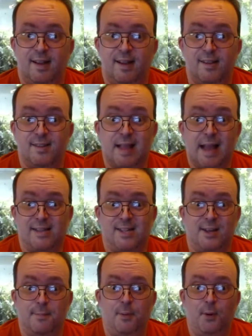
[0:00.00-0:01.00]
It's that
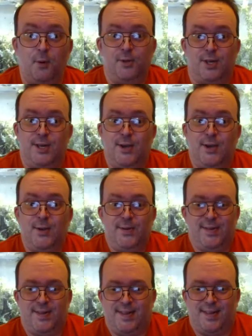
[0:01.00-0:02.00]
simple to
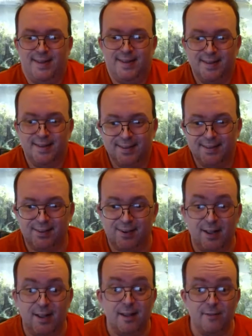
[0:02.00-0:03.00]
use.
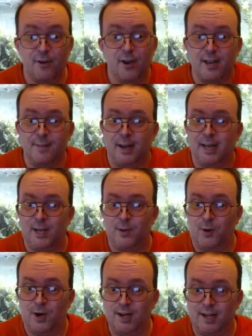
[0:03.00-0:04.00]
Right. If I can make it
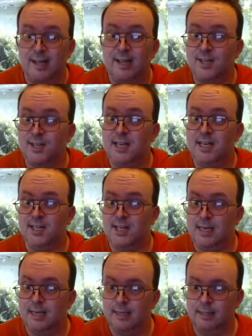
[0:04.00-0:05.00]
work, it's
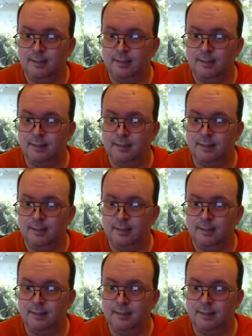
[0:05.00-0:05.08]
easy.